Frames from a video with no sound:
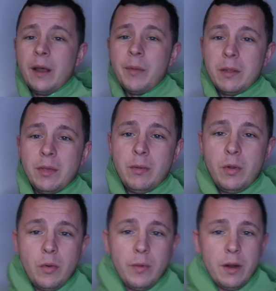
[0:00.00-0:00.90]
I might be
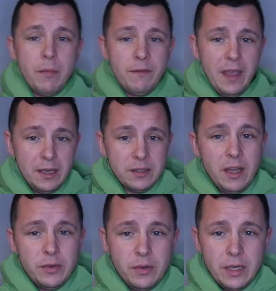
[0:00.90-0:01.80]
able to wear my vest
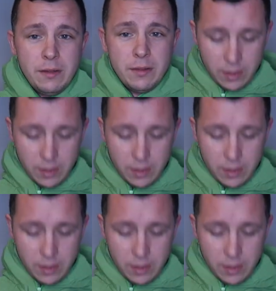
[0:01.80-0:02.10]
underneath